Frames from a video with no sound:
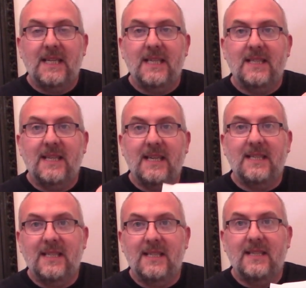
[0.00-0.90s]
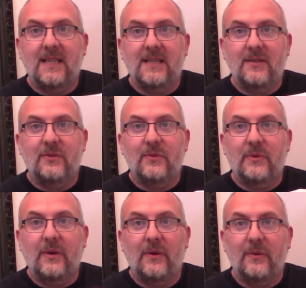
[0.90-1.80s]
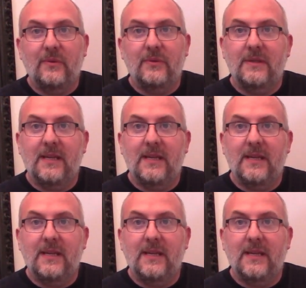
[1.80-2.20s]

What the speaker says: sixes and 600 rolls